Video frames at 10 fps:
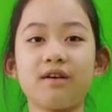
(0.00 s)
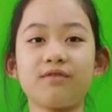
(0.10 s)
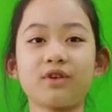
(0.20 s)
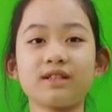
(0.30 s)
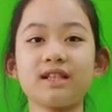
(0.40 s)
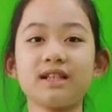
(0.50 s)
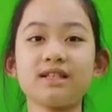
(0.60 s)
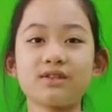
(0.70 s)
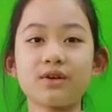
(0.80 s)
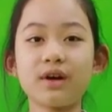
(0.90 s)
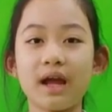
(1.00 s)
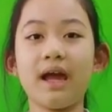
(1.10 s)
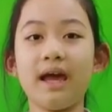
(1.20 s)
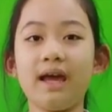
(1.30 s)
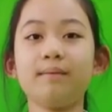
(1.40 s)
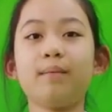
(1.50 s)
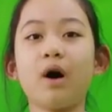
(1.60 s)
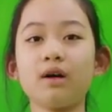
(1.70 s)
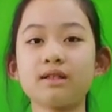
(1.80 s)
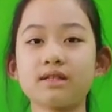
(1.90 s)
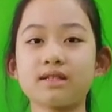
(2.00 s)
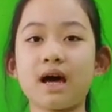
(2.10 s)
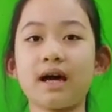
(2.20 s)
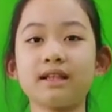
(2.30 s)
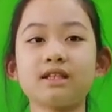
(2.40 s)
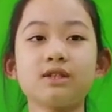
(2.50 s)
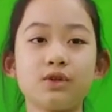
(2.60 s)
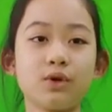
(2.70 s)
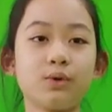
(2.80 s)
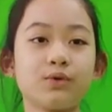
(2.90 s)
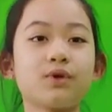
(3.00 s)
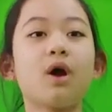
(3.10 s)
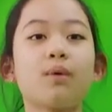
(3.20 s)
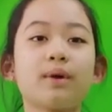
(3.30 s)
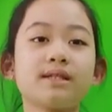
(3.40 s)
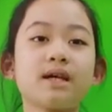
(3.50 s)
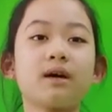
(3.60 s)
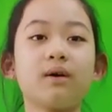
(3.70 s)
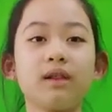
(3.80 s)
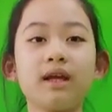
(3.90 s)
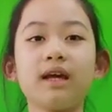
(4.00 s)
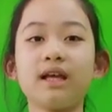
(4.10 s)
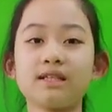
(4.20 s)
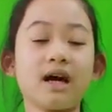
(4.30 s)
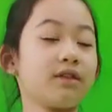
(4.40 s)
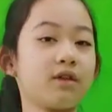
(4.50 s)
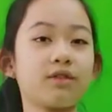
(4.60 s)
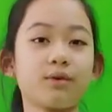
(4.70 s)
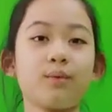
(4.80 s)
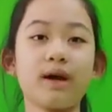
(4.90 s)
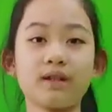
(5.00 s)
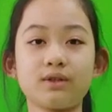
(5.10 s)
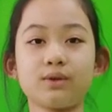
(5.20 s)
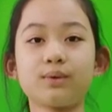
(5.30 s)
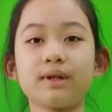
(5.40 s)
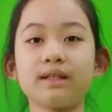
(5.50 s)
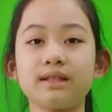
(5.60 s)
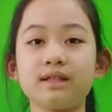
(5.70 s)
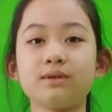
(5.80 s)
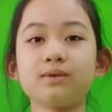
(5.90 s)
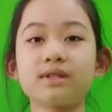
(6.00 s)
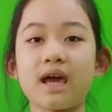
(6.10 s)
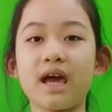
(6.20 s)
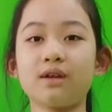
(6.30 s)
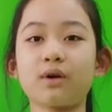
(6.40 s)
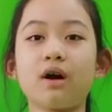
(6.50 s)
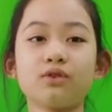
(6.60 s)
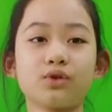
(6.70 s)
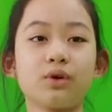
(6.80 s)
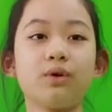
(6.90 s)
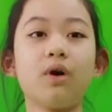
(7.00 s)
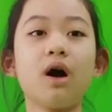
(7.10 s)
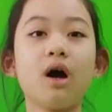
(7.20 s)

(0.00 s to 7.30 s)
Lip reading: fertilizer and pesticides use. Recycling is another way to reduce and control